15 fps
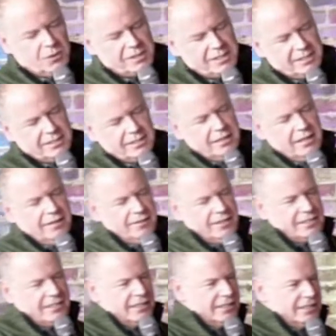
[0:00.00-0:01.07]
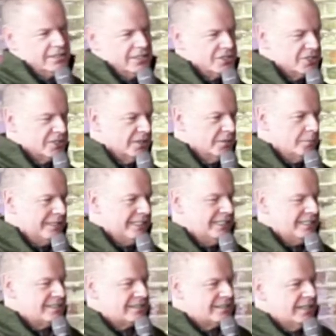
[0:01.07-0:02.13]
this love, this unconditional
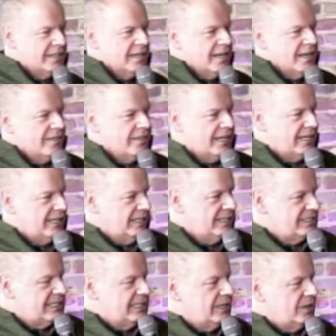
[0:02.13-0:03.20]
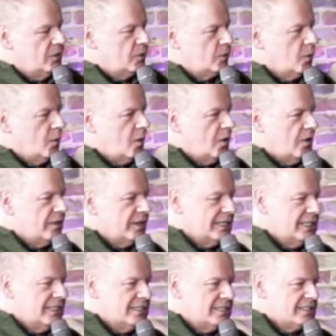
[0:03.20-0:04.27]
peace that is in and through all that
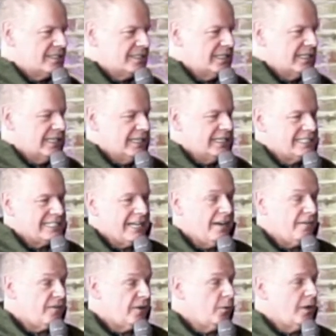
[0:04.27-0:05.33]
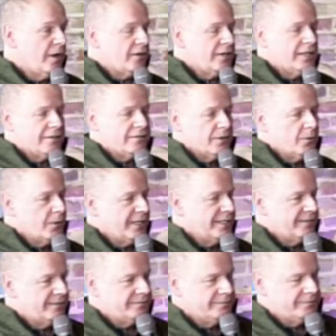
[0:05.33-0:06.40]
is. It is everywhere and
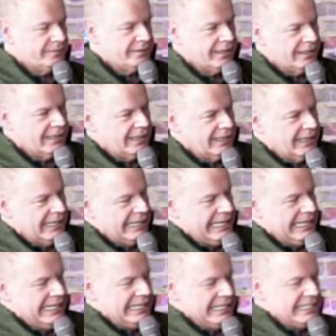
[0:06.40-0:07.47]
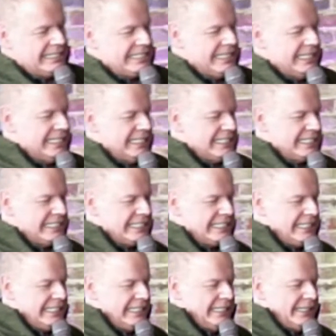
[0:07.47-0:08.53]
everyone. It is this
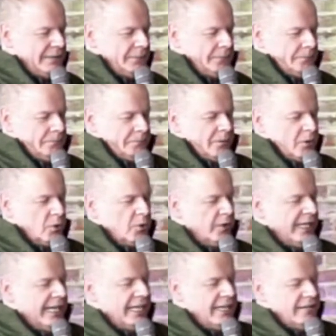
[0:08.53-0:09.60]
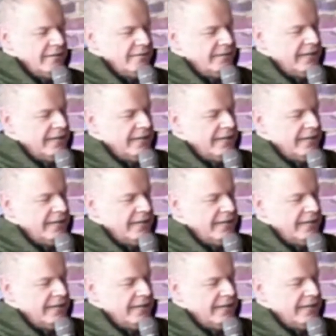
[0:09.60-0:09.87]
creative